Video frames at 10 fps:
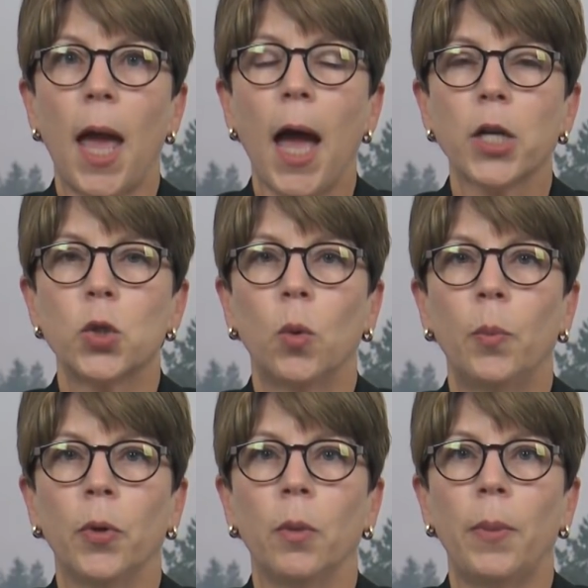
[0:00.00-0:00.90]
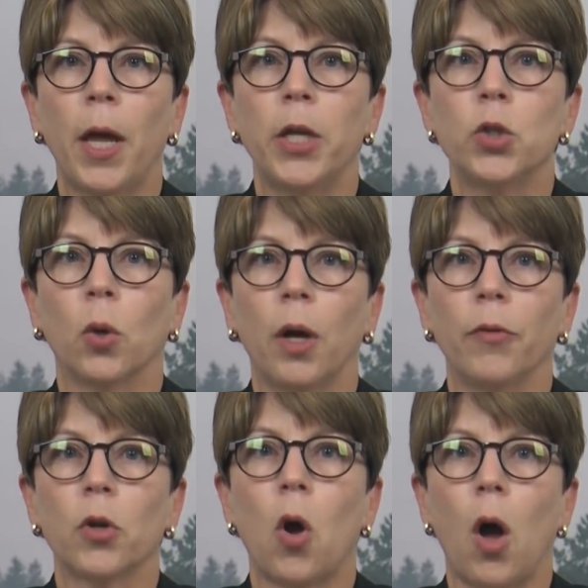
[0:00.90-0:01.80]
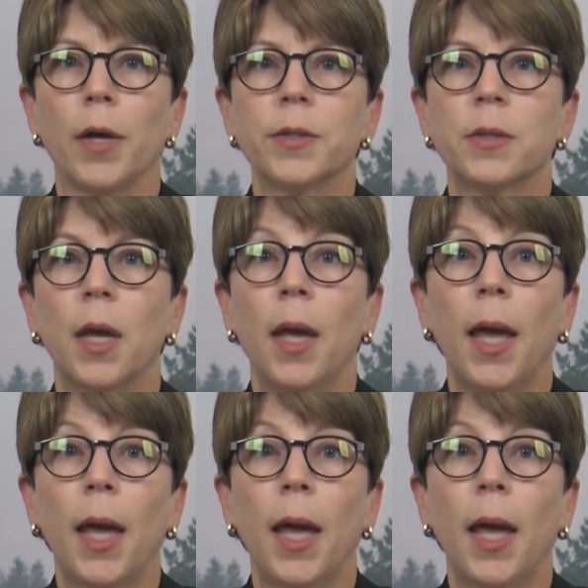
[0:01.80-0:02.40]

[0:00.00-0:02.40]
actual per page or other costs